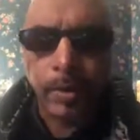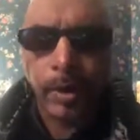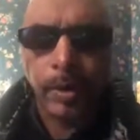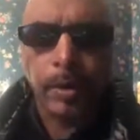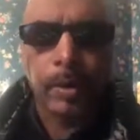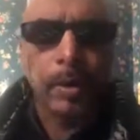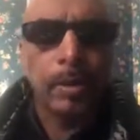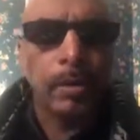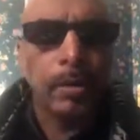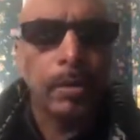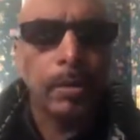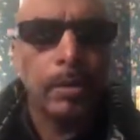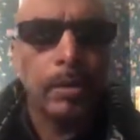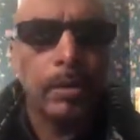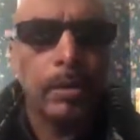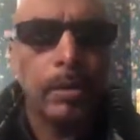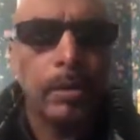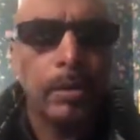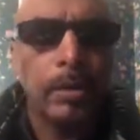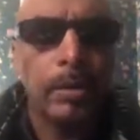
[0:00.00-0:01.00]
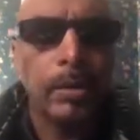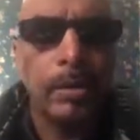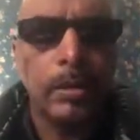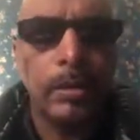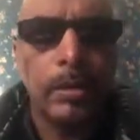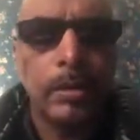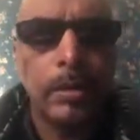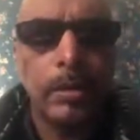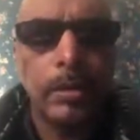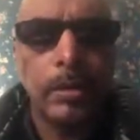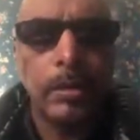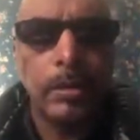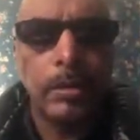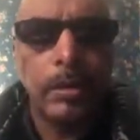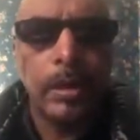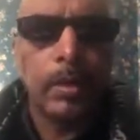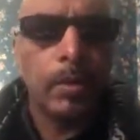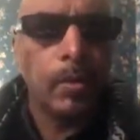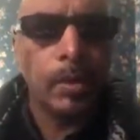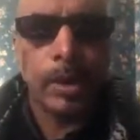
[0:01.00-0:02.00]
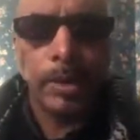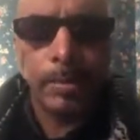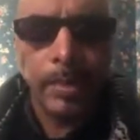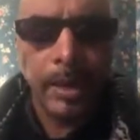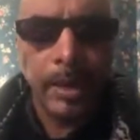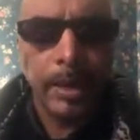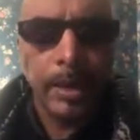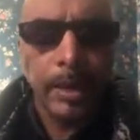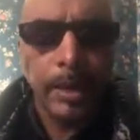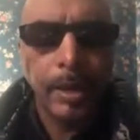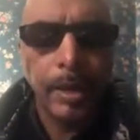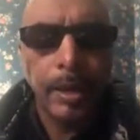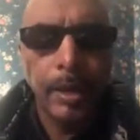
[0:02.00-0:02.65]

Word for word: I go, "You know what do you mean?"